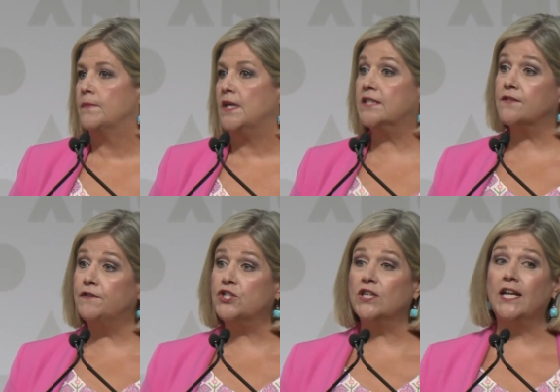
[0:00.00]
It's a
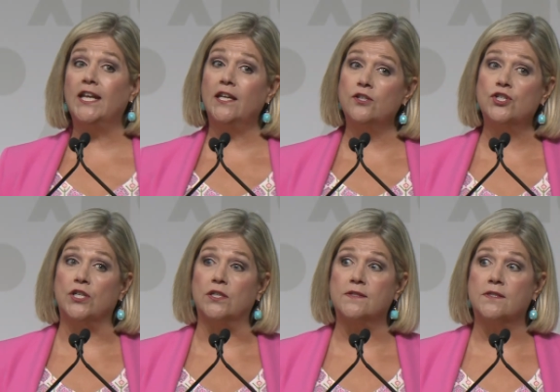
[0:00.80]
vision that
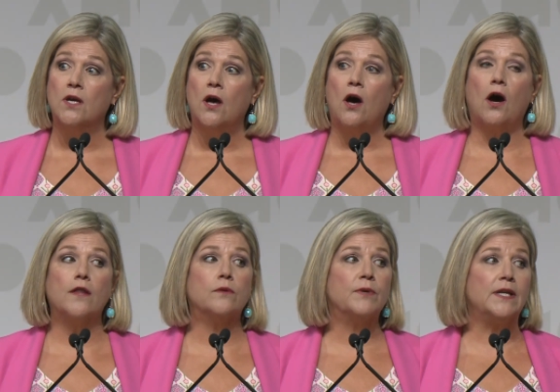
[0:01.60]
hinges on
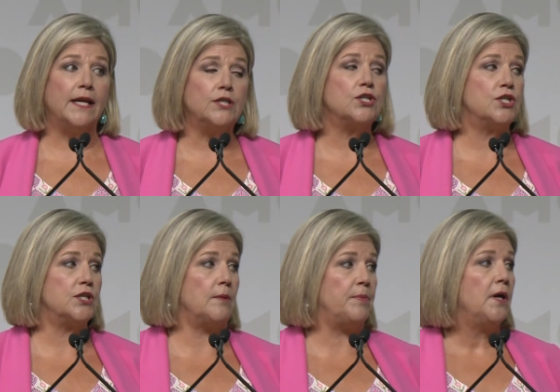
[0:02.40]
the
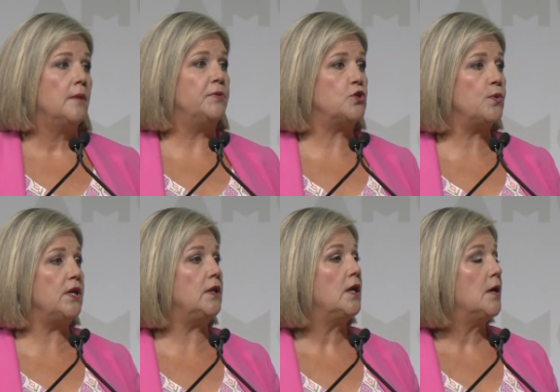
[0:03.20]
relationship
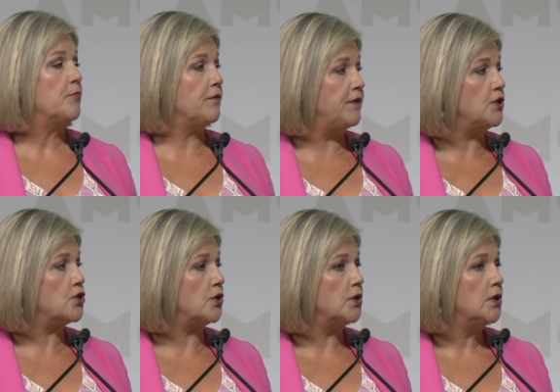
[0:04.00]
between
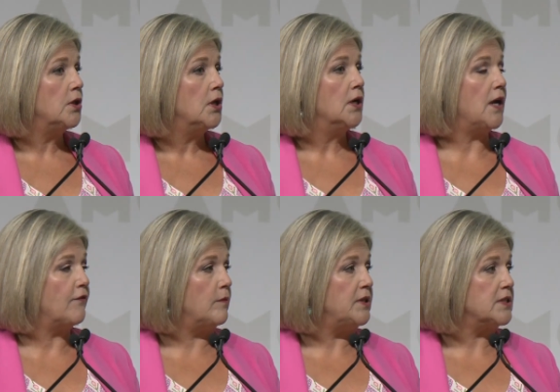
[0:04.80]
provincial
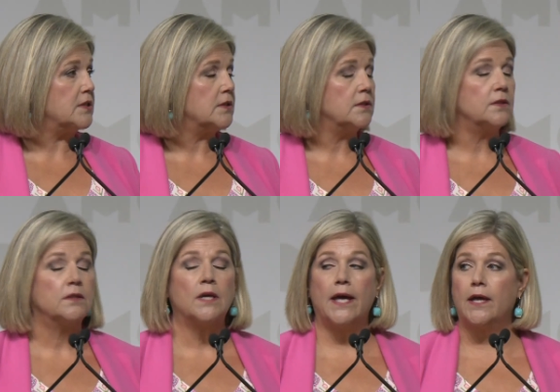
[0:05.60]
government
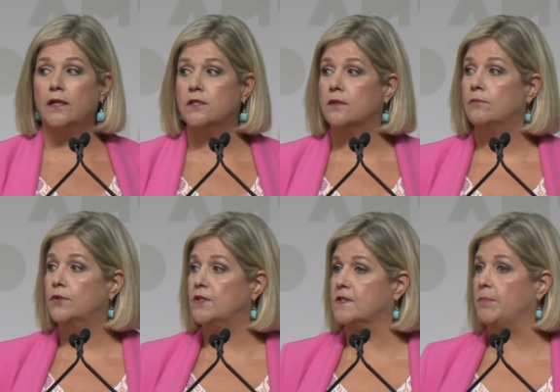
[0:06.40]
and
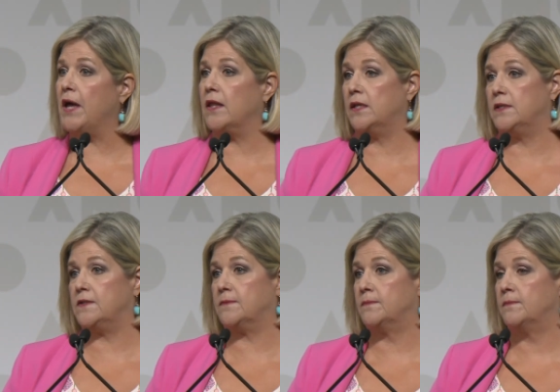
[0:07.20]

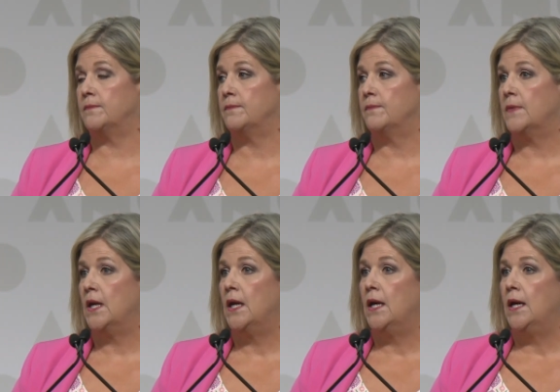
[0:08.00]
municipalities.
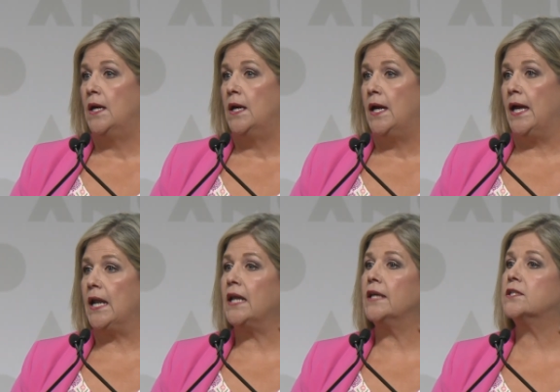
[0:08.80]
And
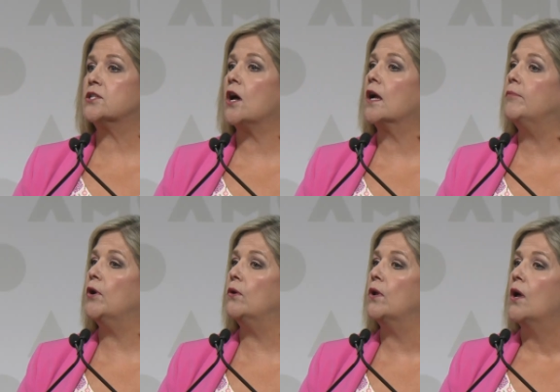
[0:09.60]
I'd like to talk
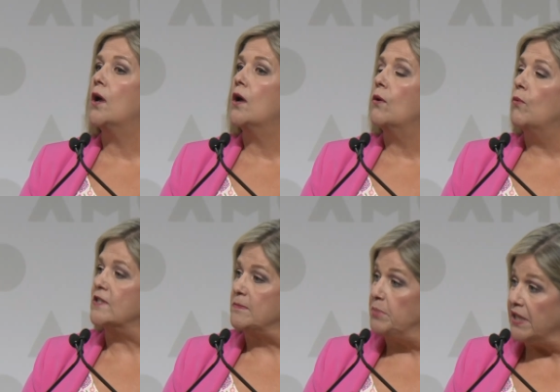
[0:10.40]
about
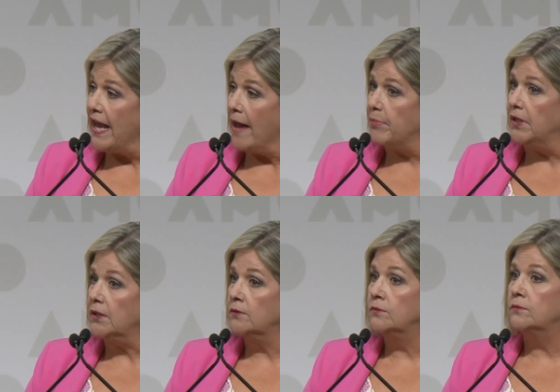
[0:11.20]
what's been happening,
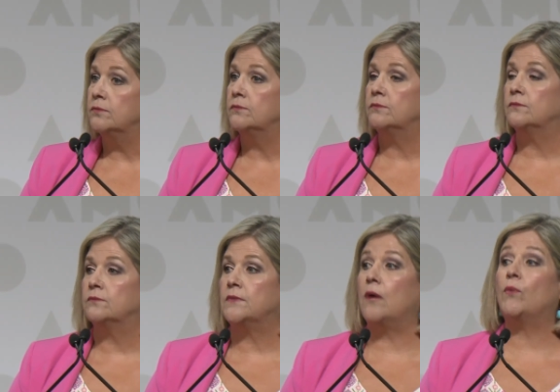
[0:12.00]

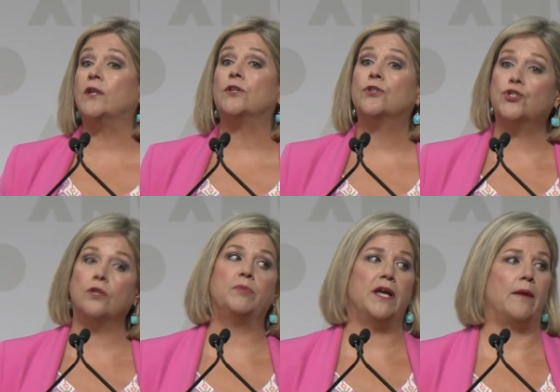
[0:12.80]
and what
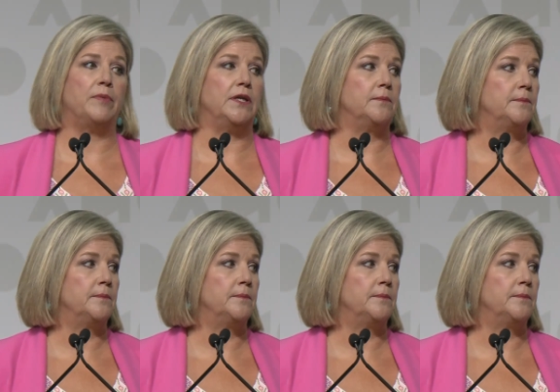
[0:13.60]
should be happening.